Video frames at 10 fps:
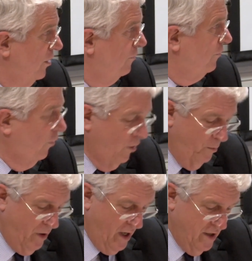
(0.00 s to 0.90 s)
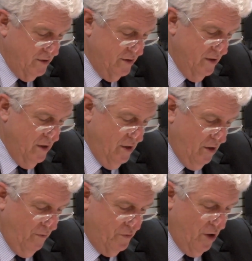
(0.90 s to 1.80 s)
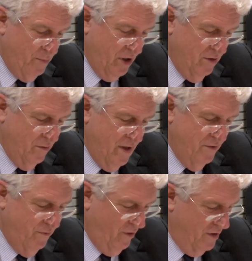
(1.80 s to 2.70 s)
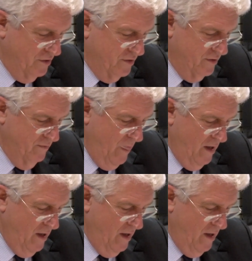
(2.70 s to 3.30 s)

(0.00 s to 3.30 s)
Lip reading: of all parts of tropical rainforests.